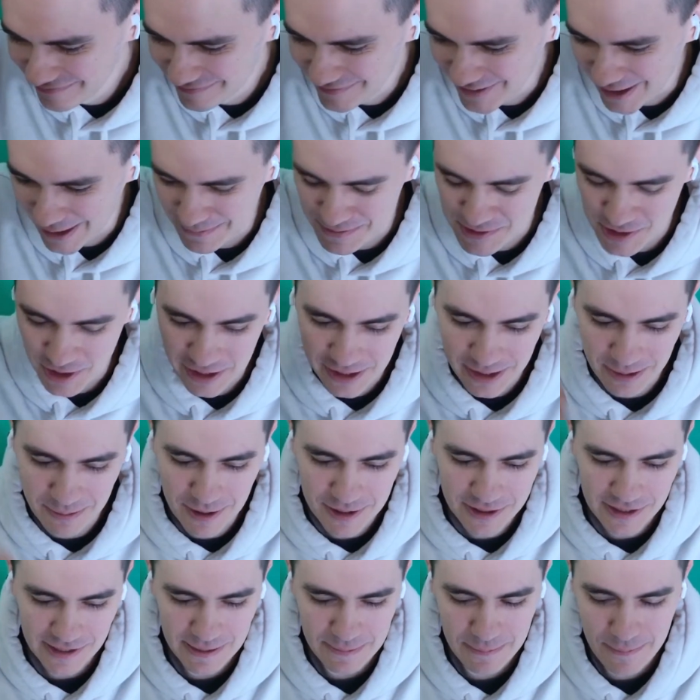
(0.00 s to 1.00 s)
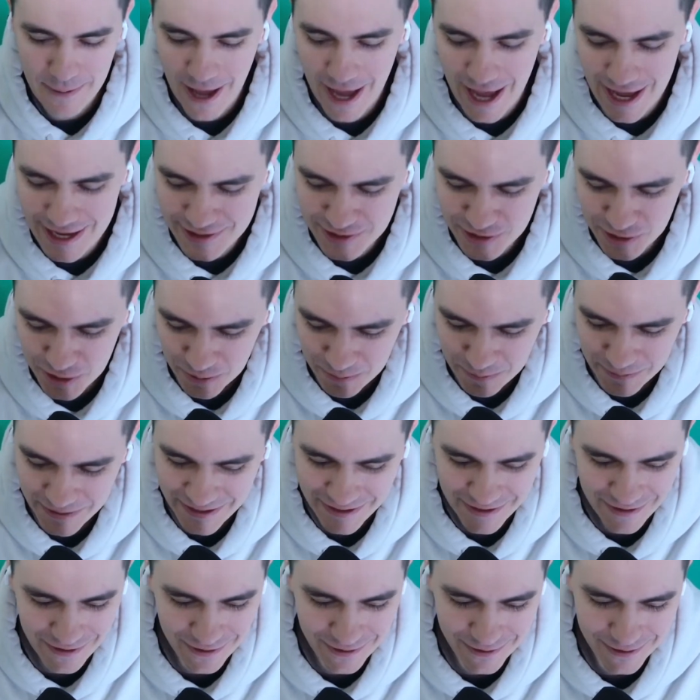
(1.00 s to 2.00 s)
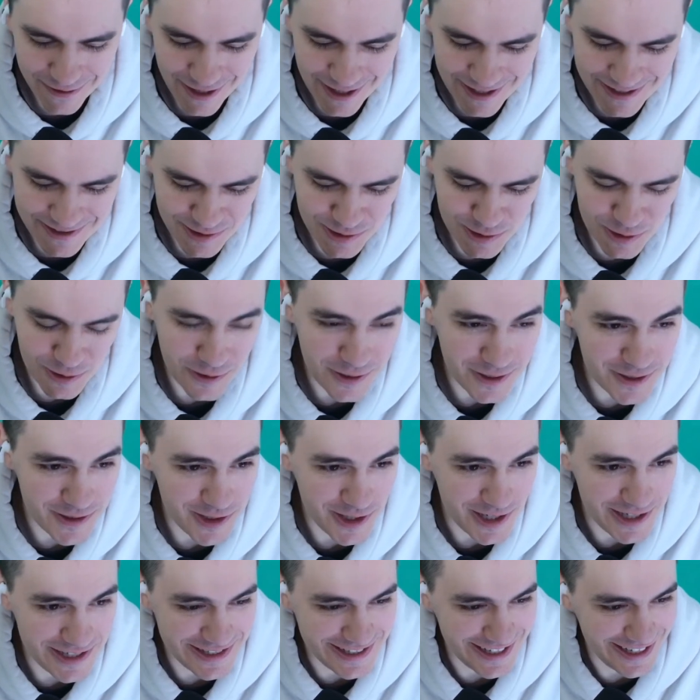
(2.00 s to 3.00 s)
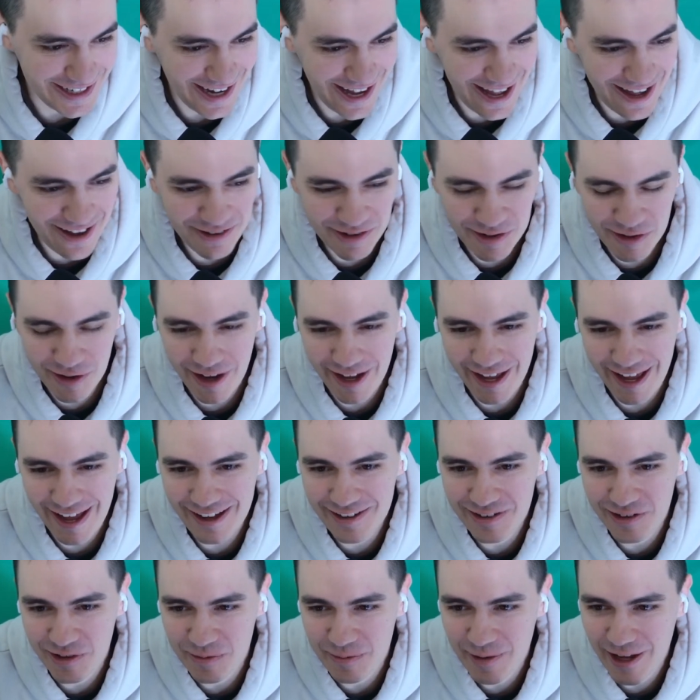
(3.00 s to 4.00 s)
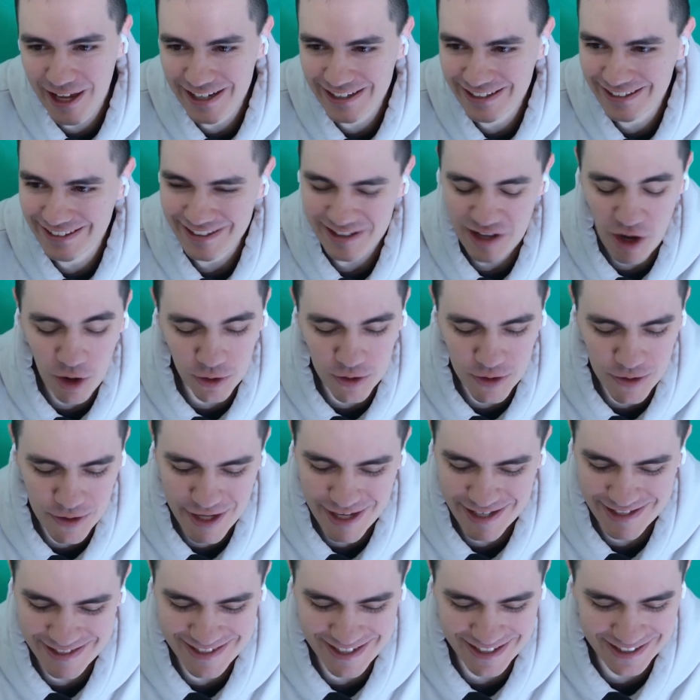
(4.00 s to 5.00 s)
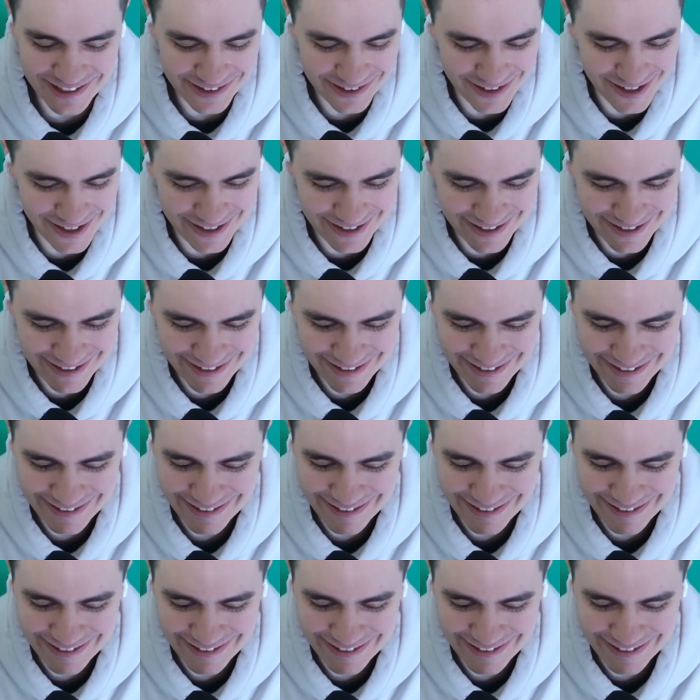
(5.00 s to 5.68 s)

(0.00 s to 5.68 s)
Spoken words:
talking about the capacitor PR on Circuit JSON. I don't know, man. Oh, you can't send a link?